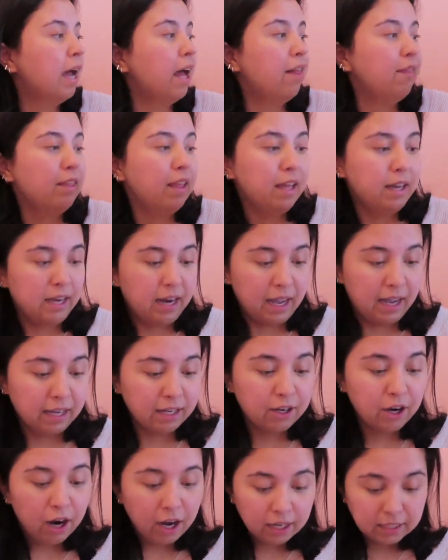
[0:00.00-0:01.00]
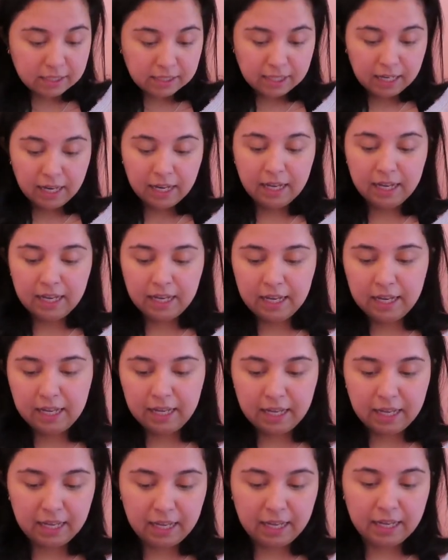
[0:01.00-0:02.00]
And then I got
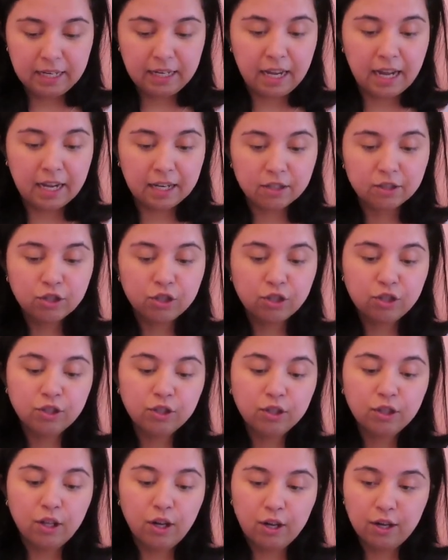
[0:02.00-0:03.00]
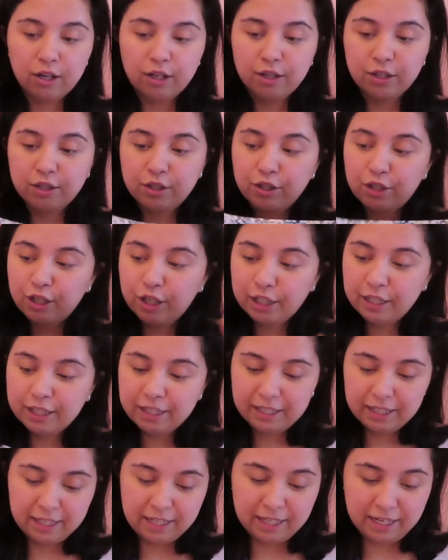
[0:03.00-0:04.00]
an extra large
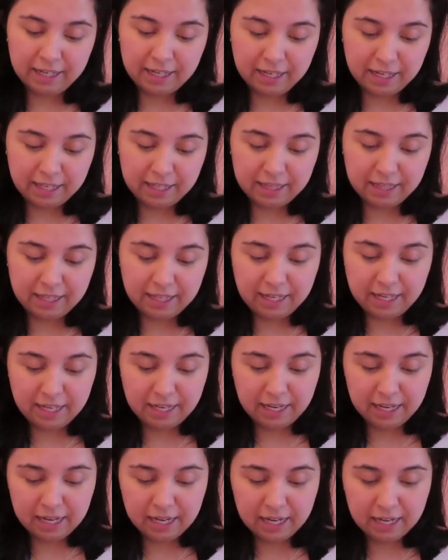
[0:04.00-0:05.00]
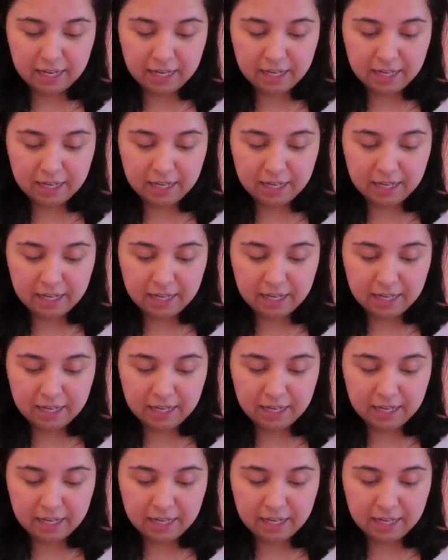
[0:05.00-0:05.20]
in the